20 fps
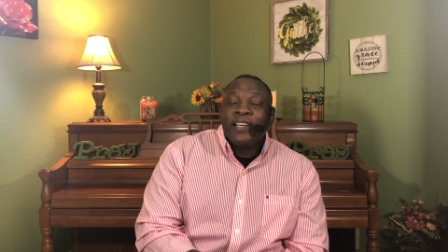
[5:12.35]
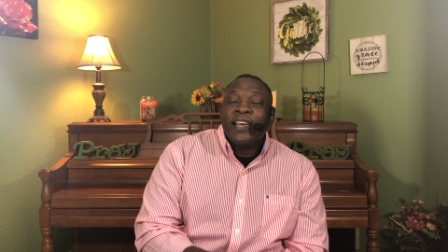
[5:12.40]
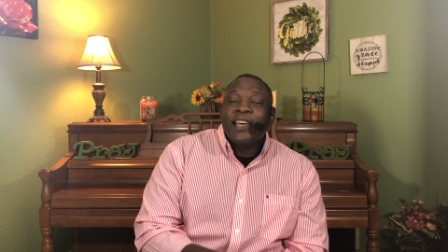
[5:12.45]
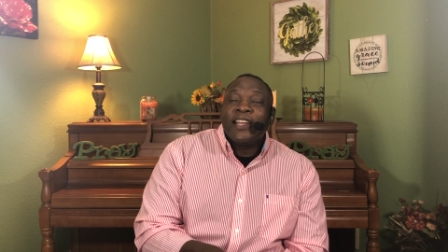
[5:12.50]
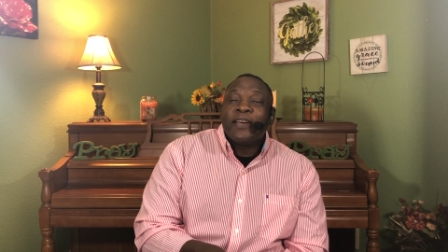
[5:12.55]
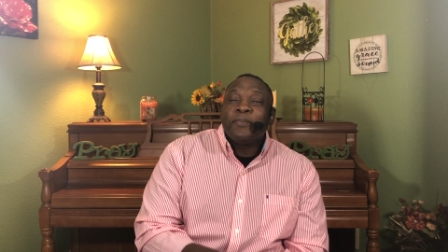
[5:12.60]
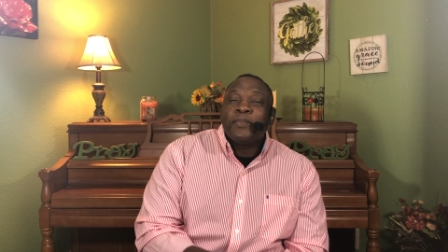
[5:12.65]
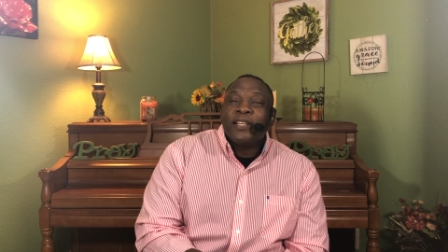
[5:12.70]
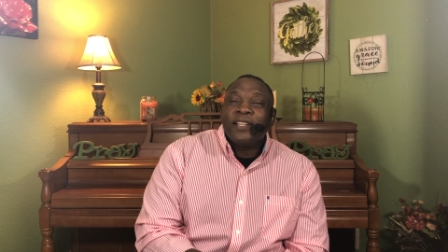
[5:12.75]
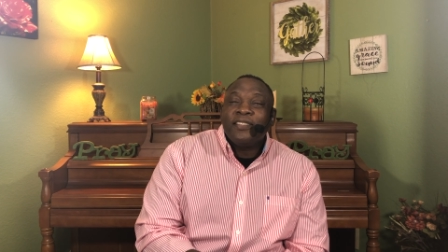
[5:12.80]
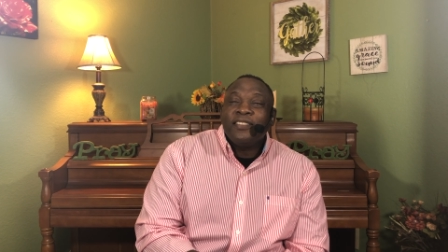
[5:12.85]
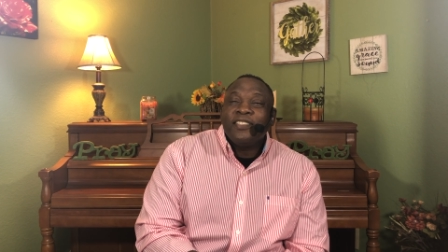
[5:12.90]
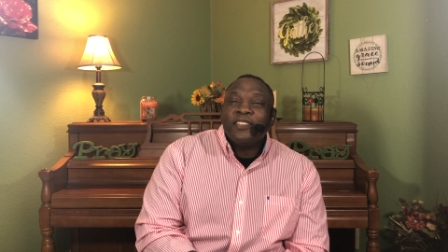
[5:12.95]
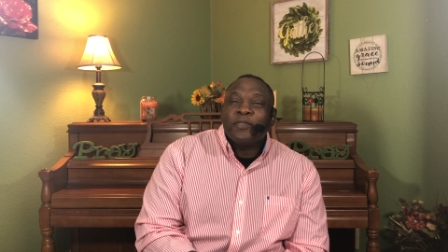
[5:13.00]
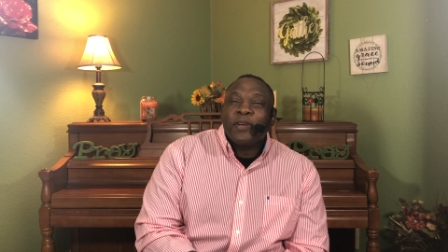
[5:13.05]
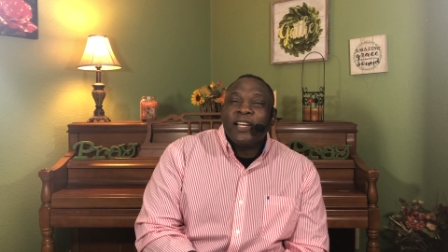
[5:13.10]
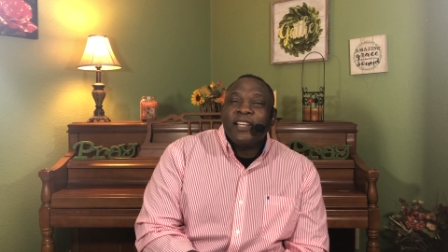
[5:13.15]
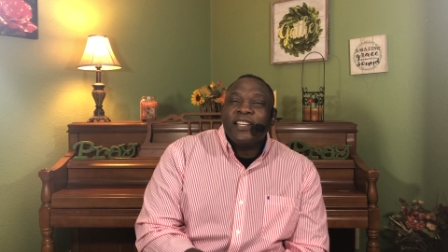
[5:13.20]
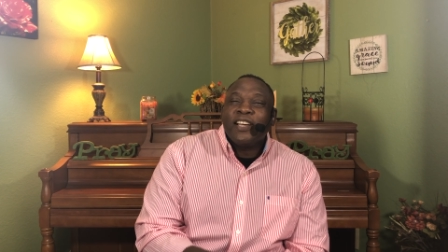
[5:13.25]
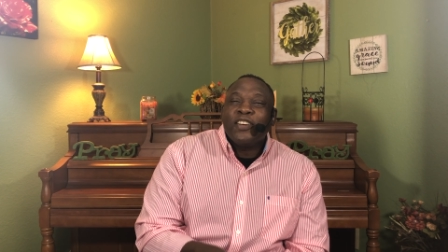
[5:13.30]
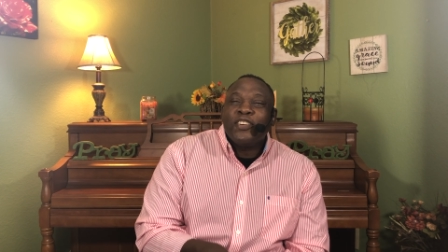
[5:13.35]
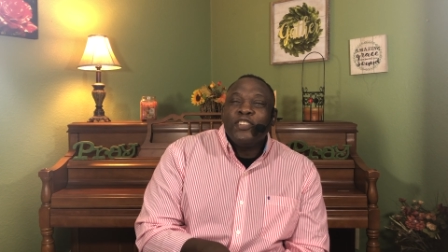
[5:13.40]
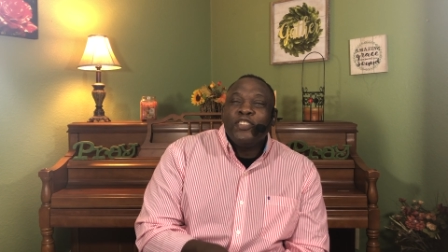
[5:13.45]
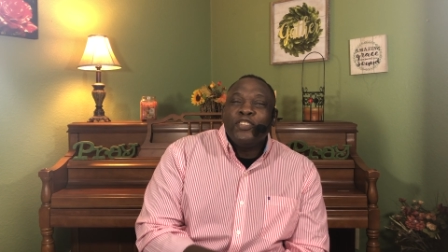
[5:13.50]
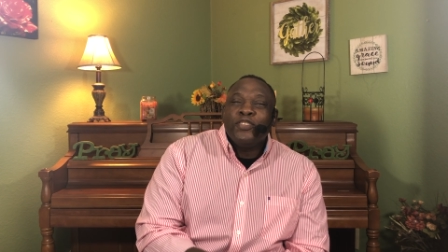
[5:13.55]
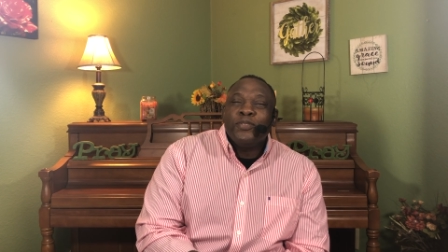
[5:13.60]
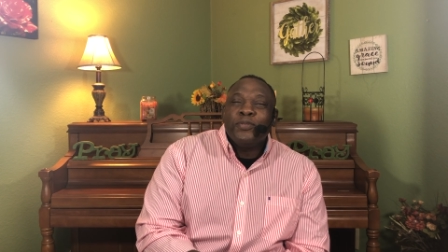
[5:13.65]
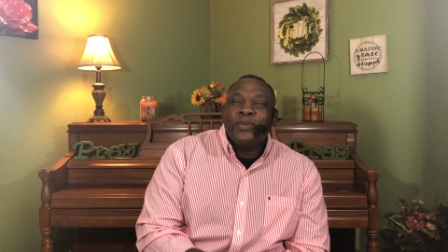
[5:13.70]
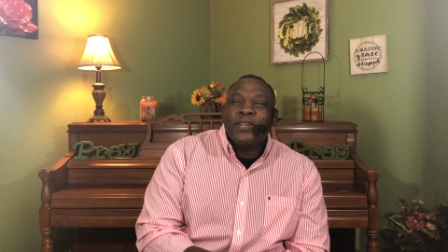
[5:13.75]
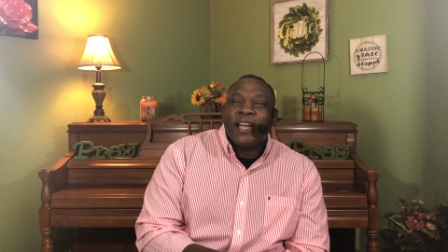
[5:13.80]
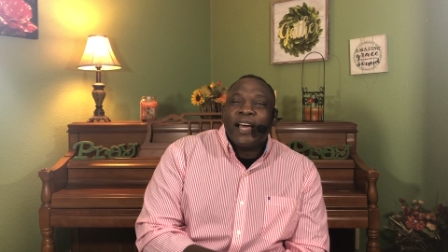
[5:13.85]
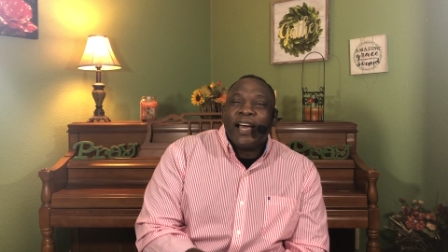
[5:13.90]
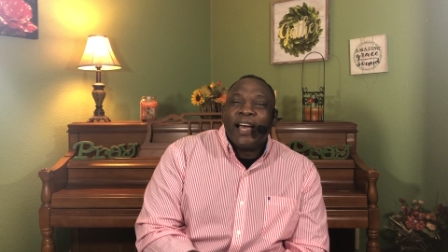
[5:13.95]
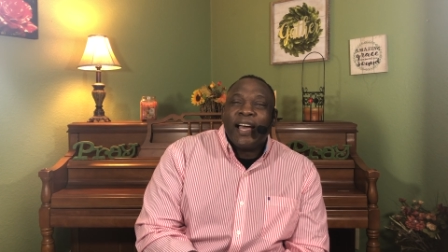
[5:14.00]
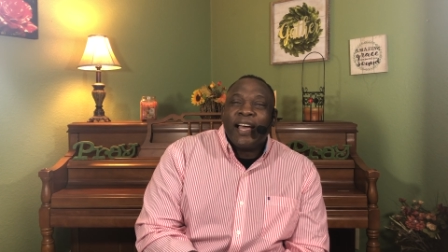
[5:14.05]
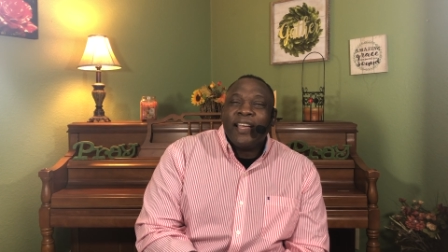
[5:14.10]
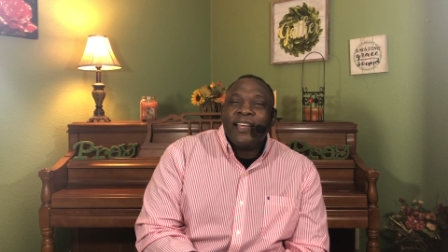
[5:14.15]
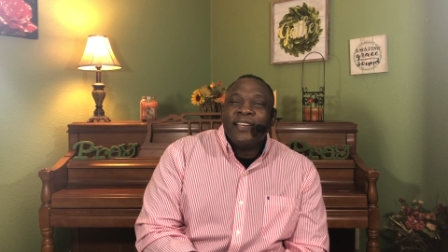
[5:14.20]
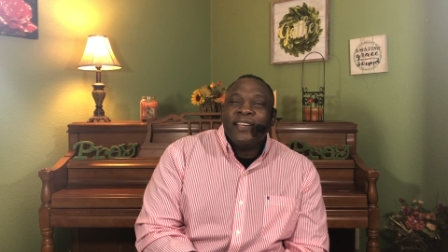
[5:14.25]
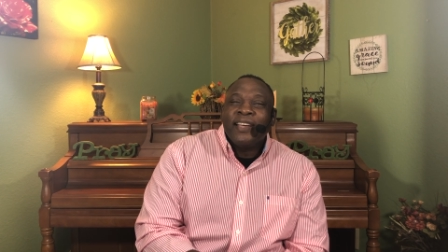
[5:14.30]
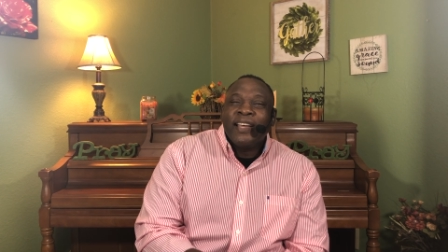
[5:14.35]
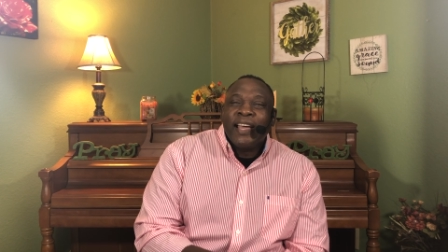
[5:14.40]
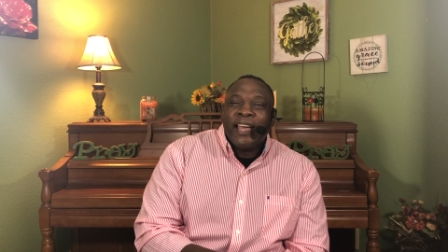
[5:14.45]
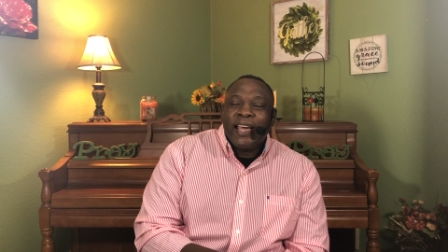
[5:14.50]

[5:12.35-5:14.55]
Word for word: And I'm telling you right now, you and I